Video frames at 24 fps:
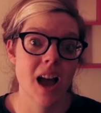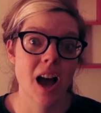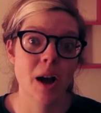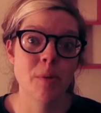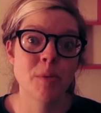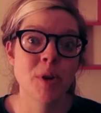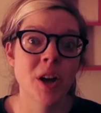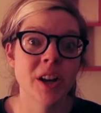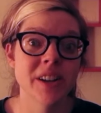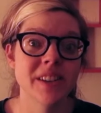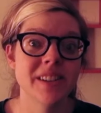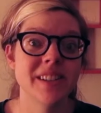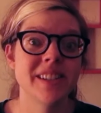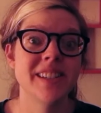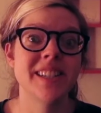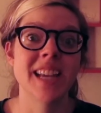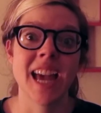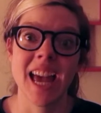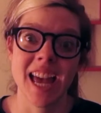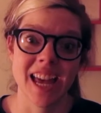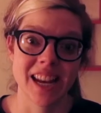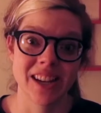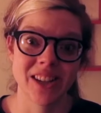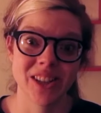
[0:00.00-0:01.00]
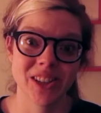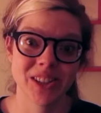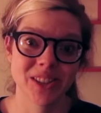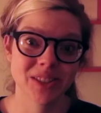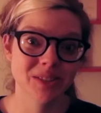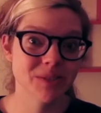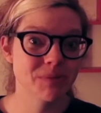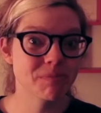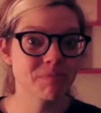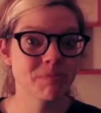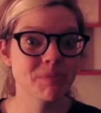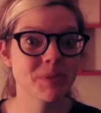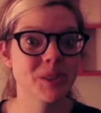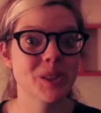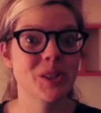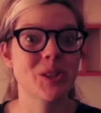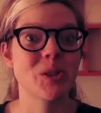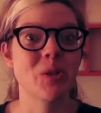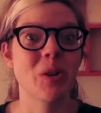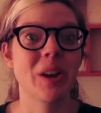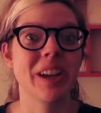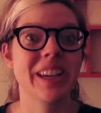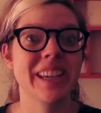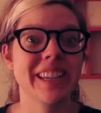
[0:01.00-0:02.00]
I'm not dead,
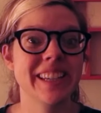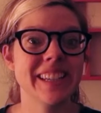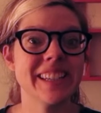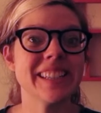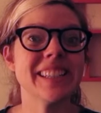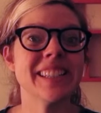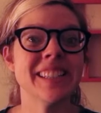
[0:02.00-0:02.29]
so I can